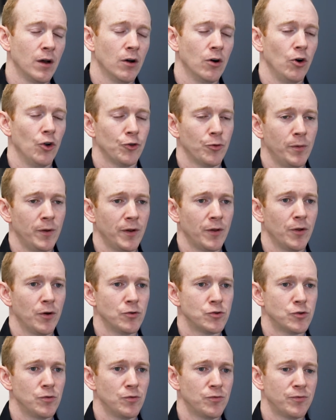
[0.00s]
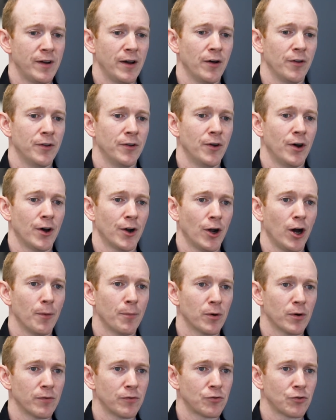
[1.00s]
Ultimately, those who fail the
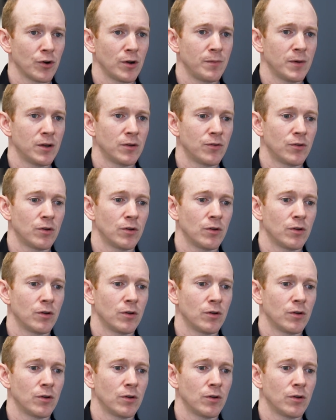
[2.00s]
non-operative treatments